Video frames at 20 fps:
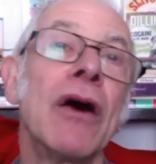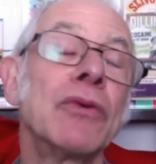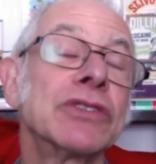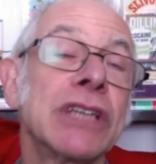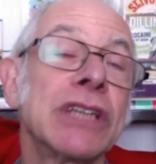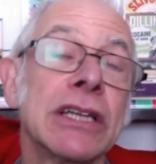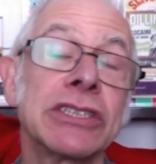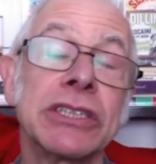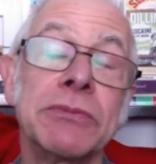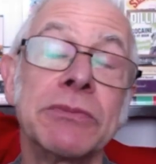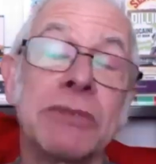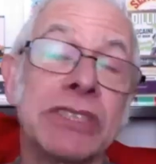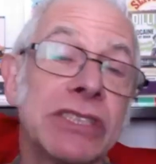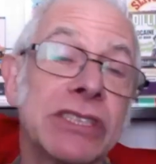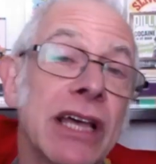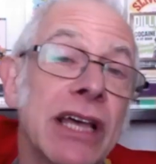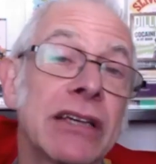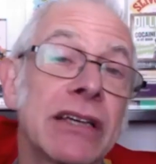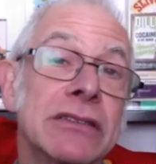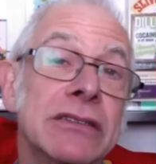actually my
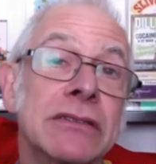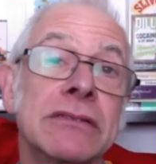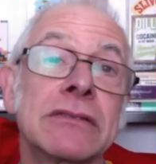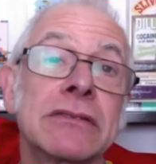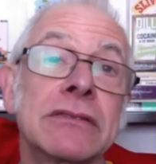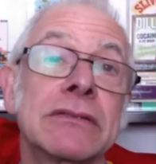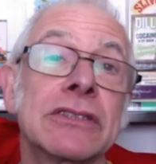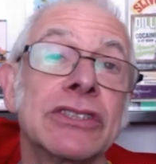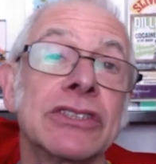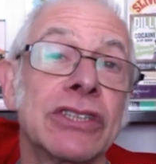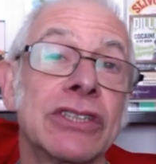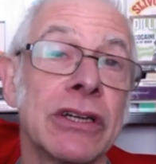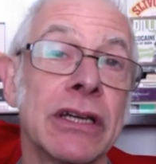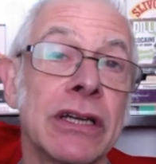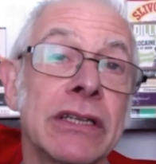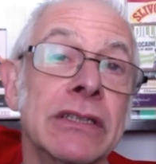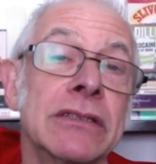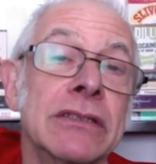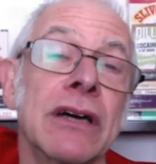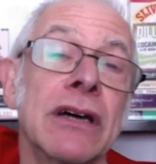second, because
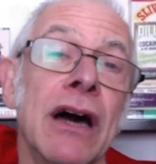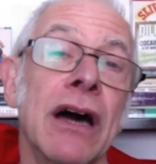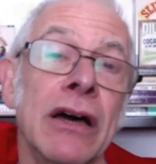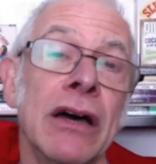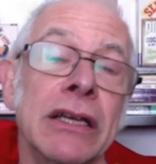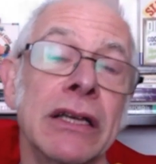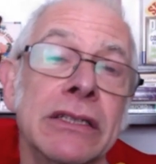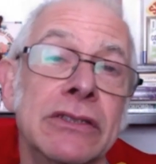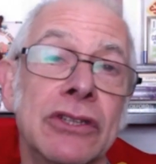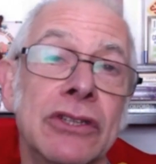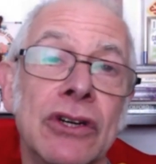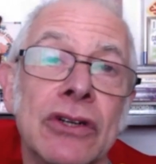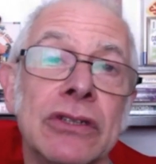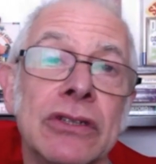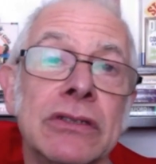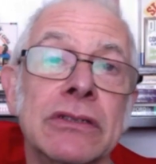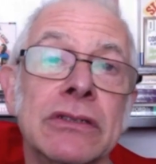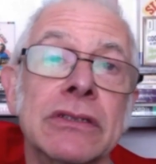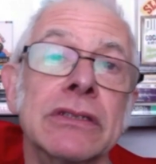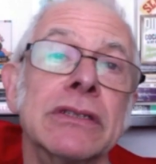I'd
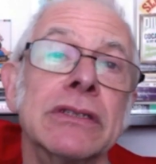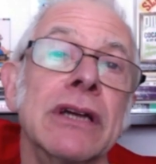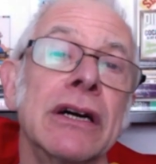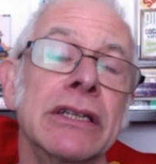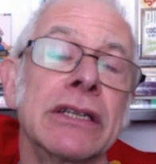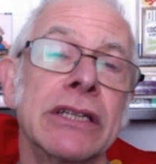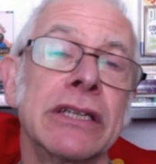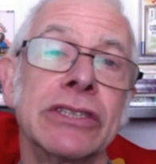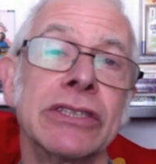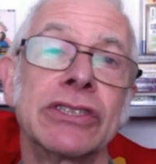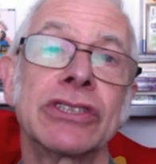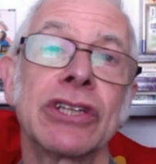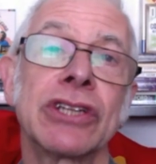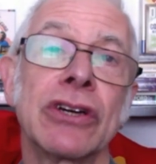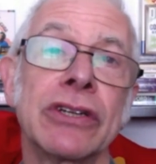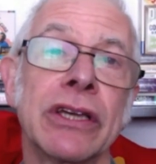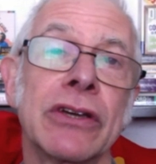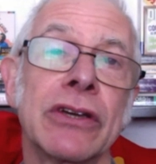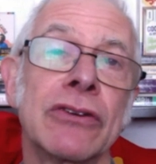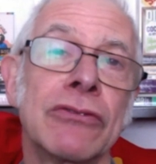
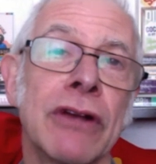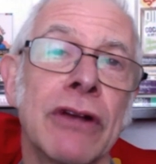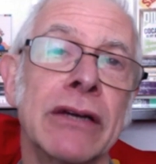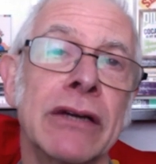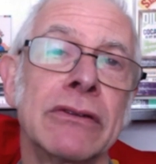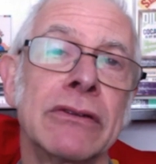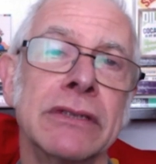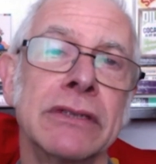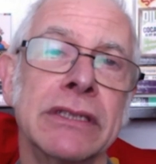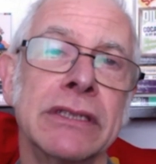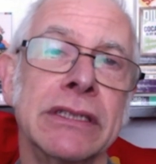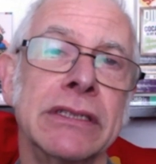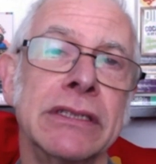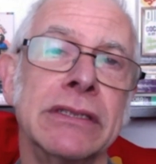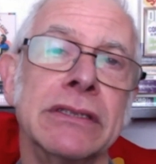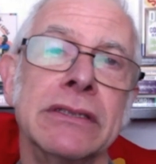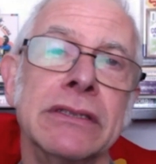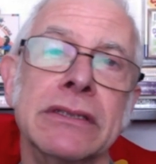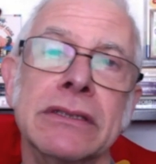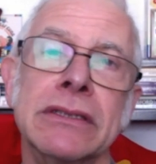hitchhiked around
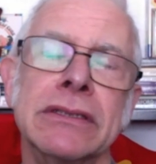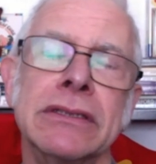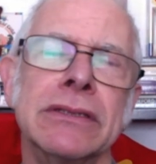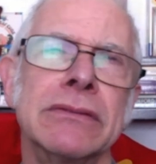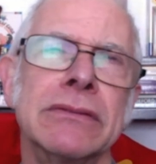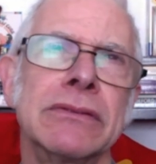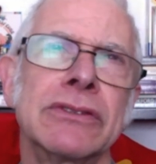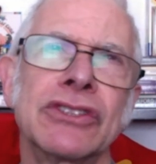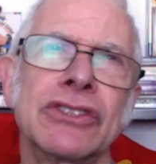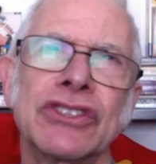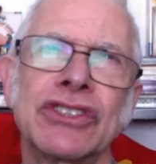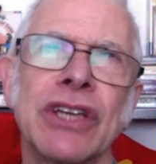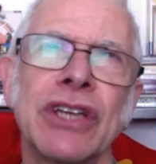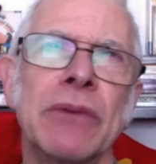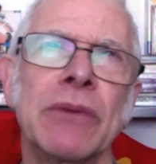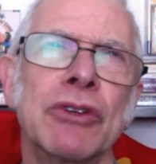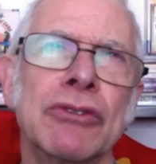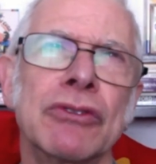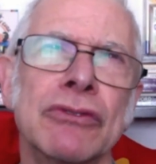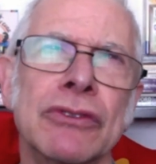in
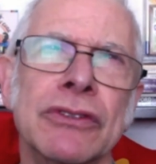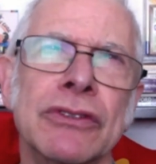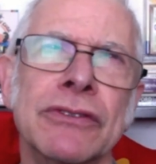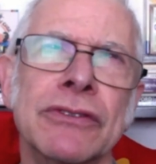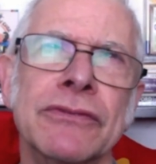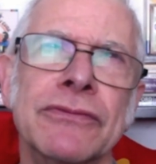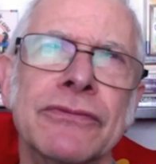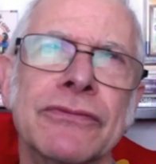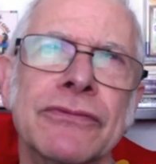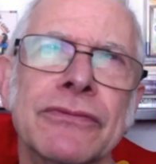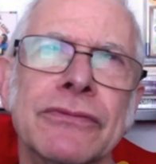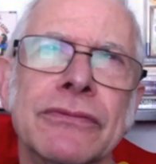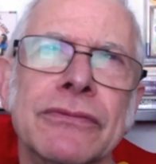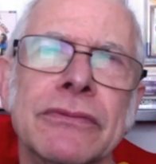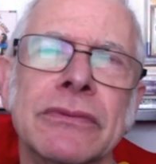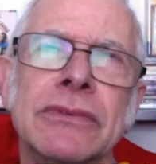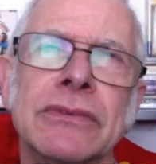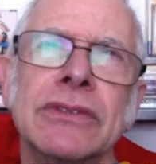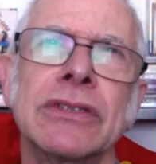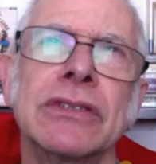summer of
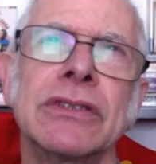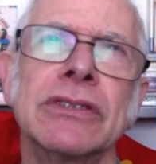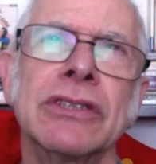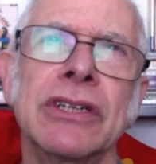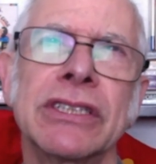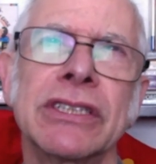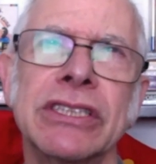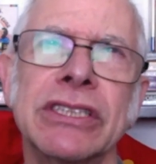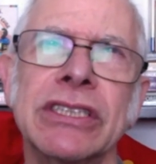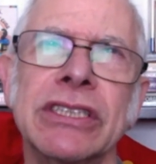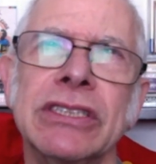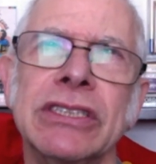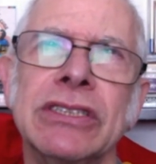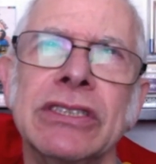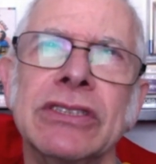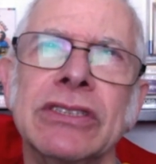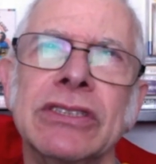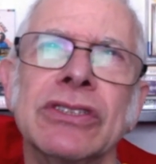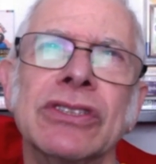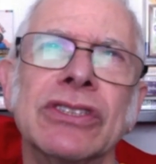
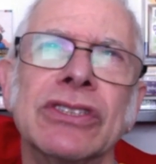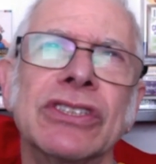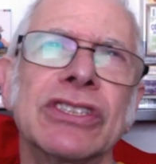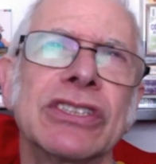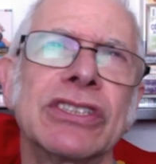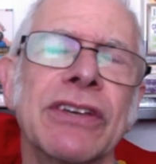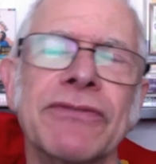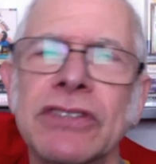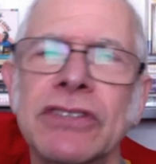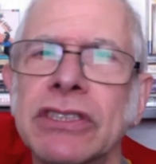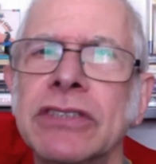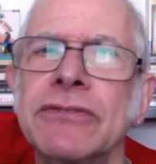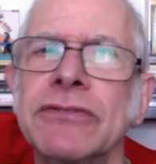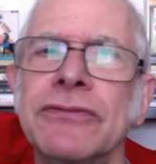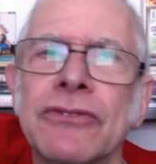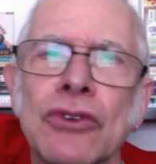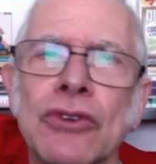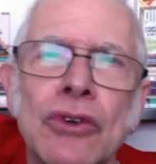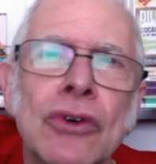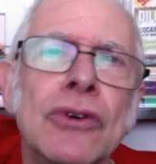
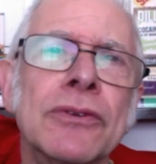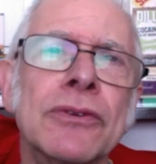1974.